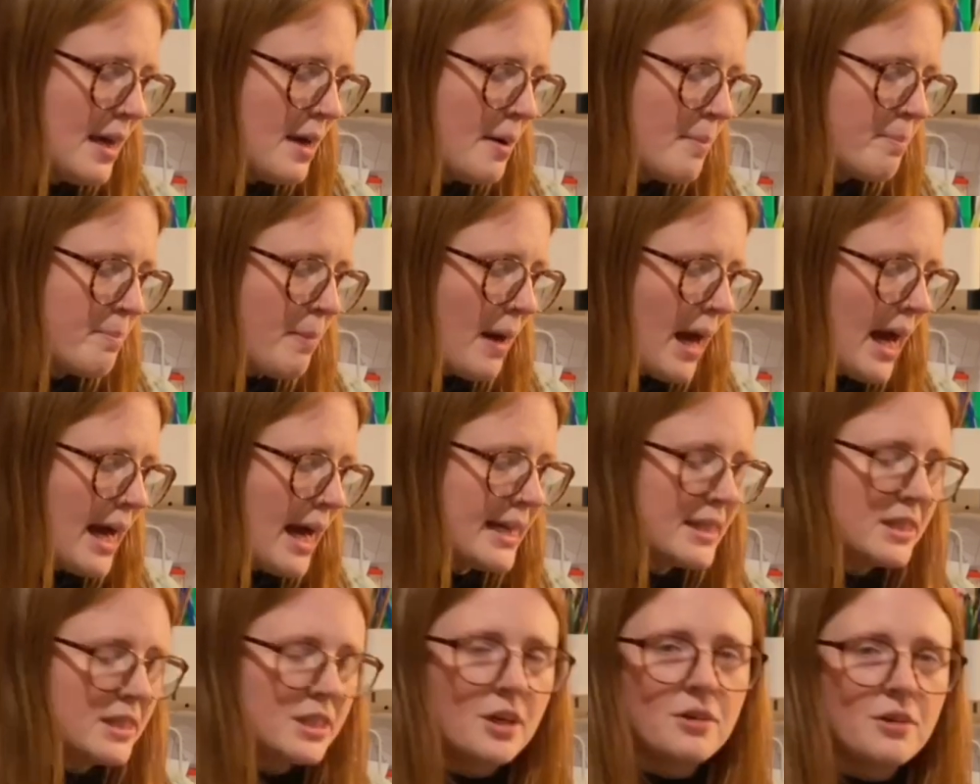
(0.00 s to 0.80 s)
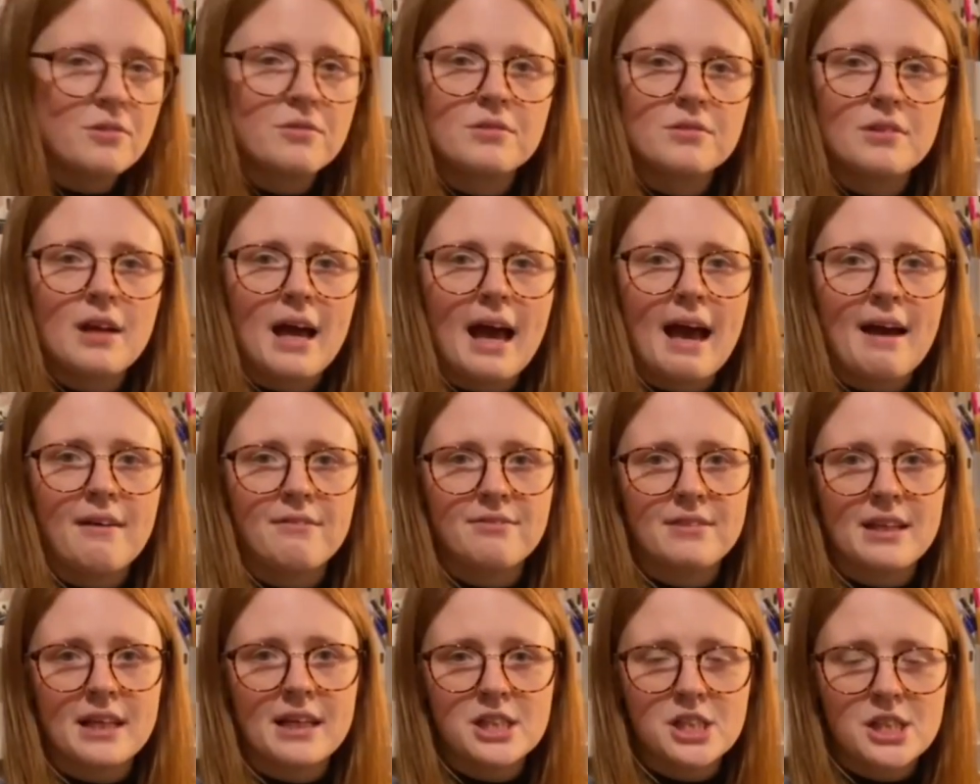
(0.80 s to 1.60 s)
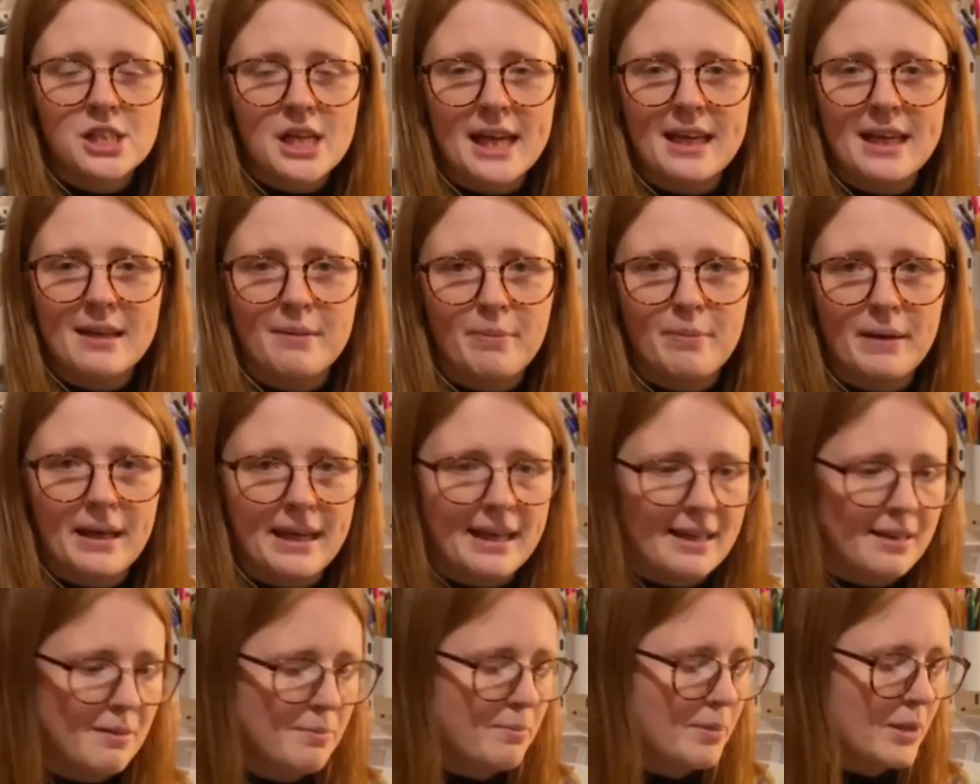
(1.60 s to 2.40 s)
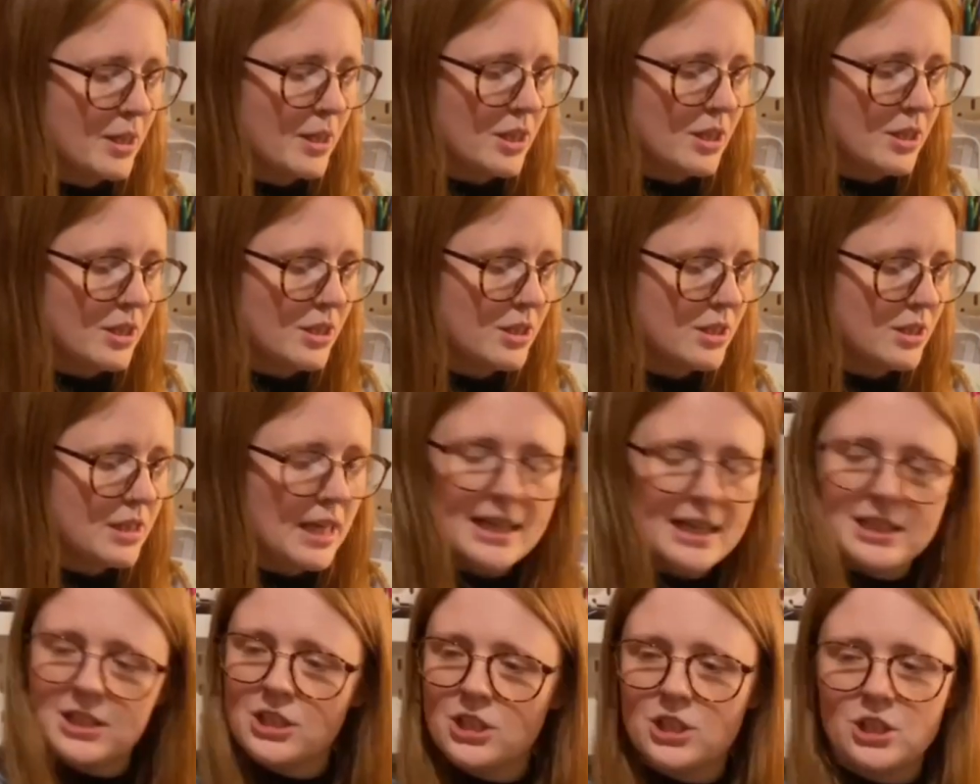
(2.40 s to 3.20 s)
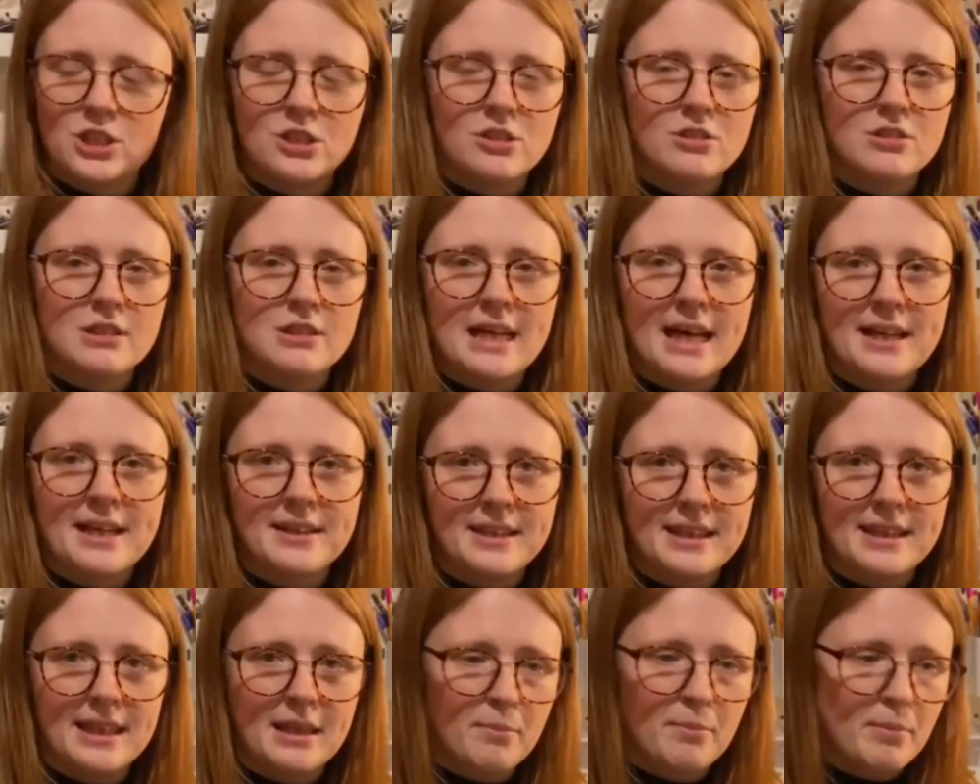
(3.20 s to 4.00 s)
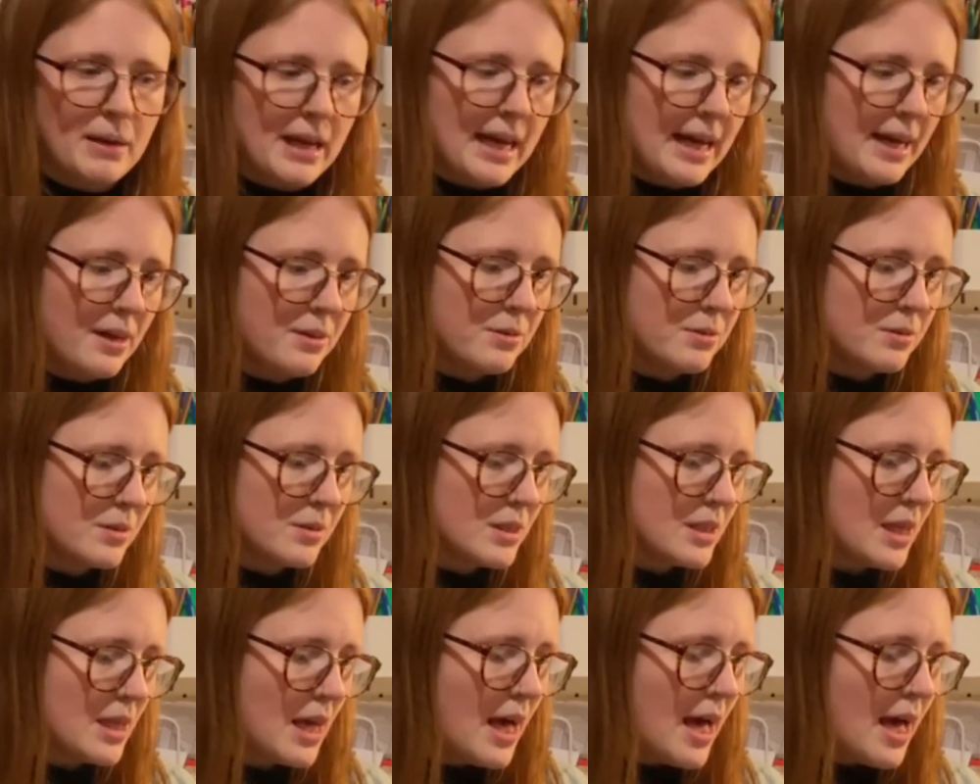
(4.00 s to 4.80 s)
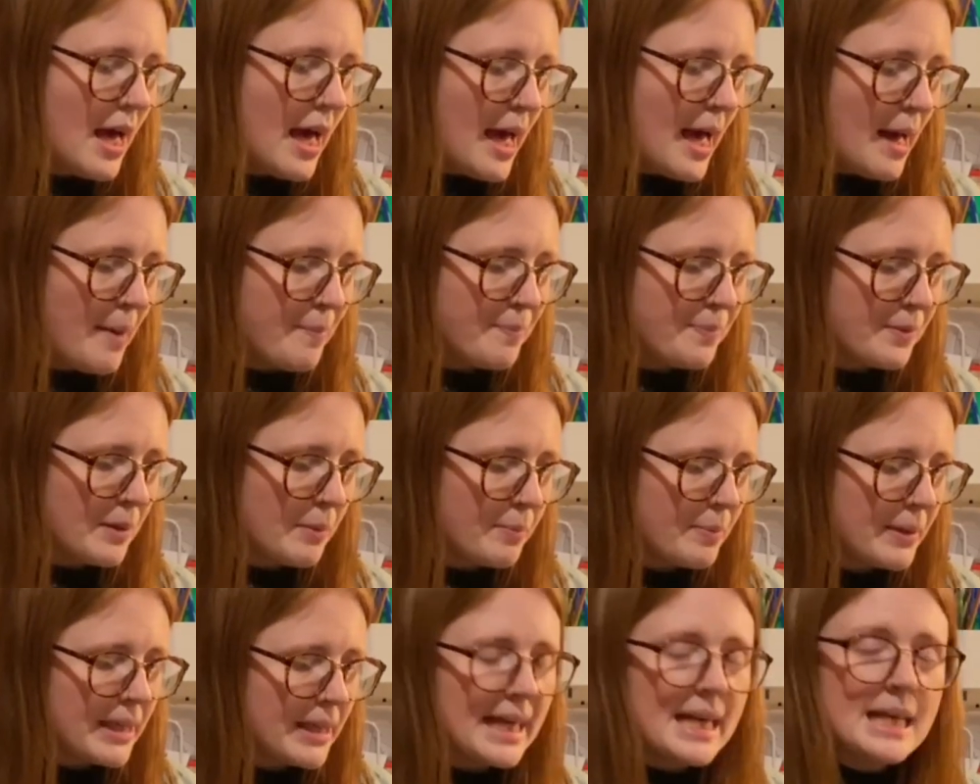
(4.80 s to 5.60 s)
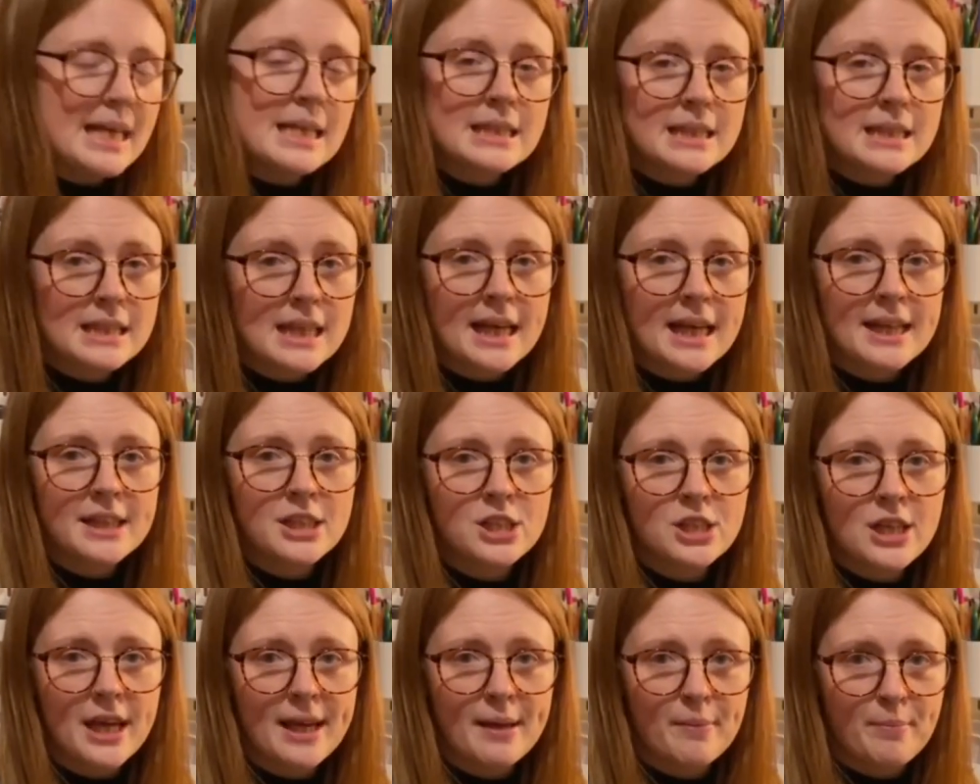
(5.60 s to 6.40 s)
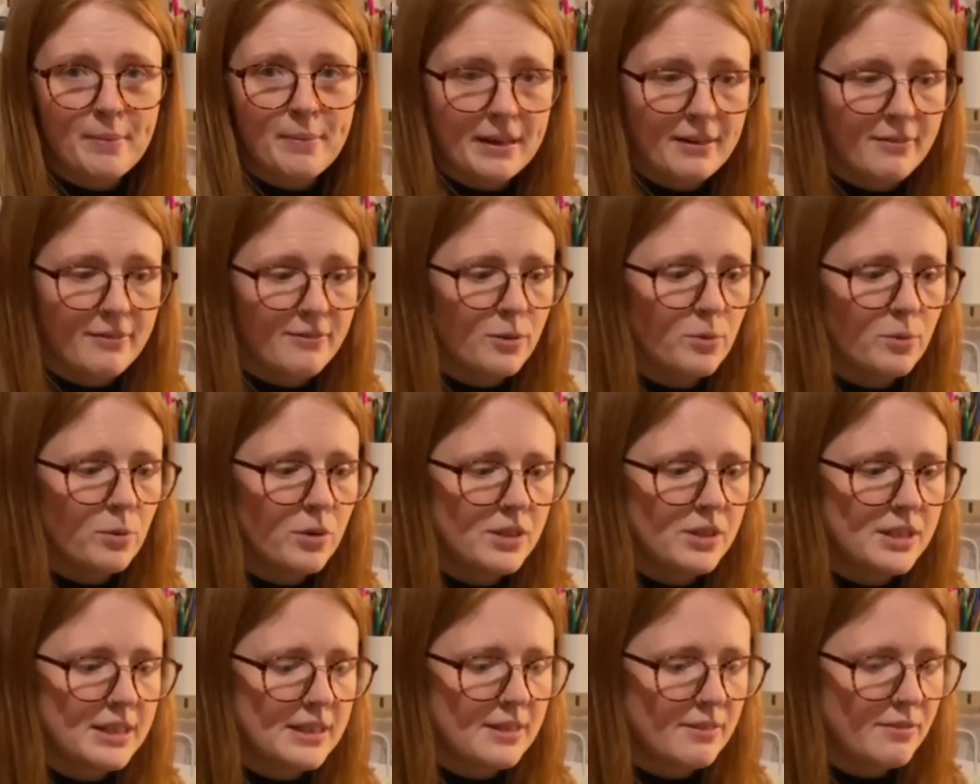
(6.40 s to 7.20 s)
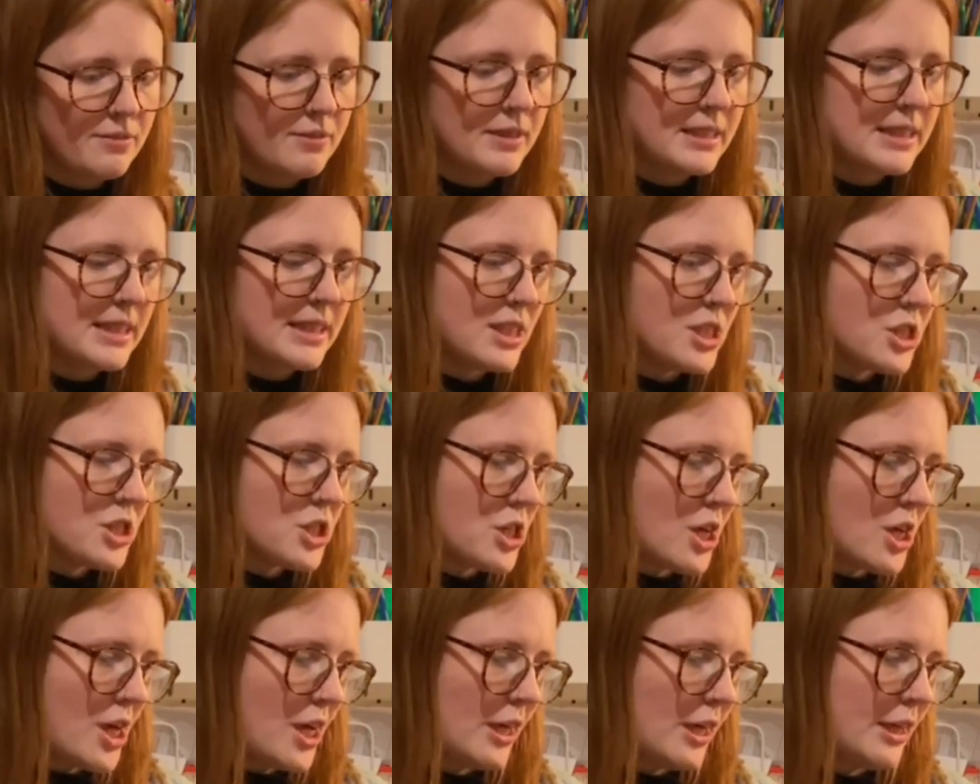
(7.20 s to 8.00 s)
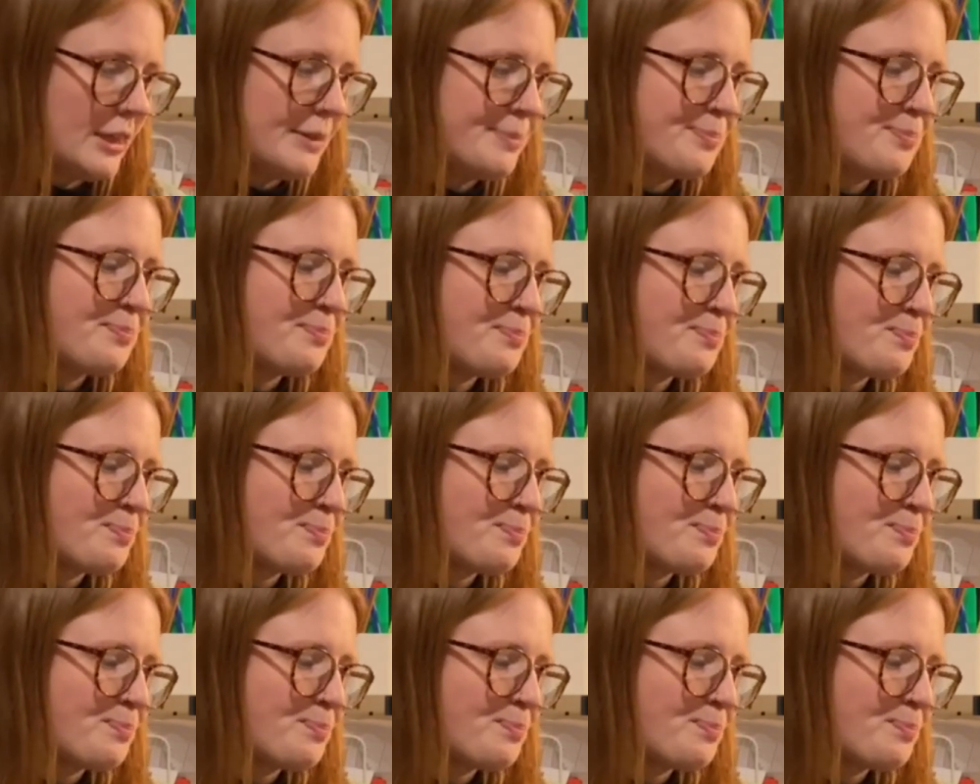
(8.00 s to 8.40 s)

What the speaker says: but I don't have that shaping because I just use the Anthea blouse. But it is a nice shaping if you wanted a fitted shirt.